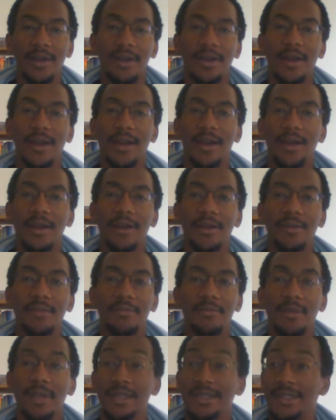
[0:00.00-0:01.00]

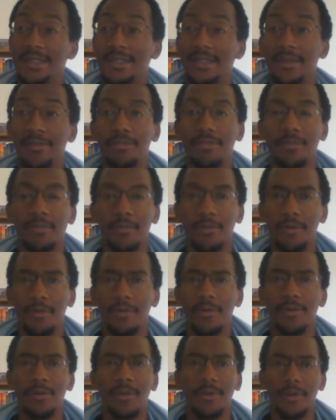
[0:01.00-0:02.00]
As I said,
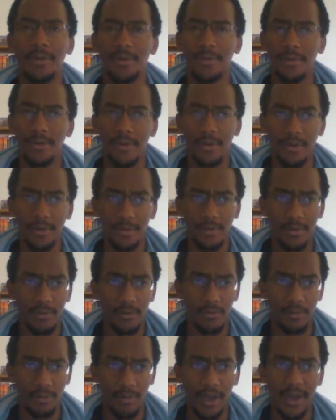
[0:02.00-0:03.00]
brutal,
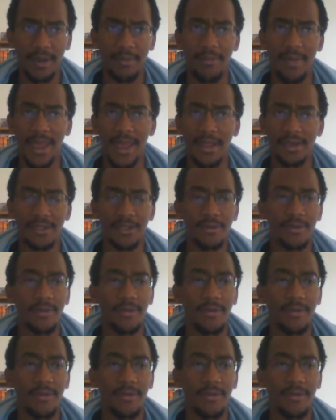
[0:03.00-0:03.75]
great match.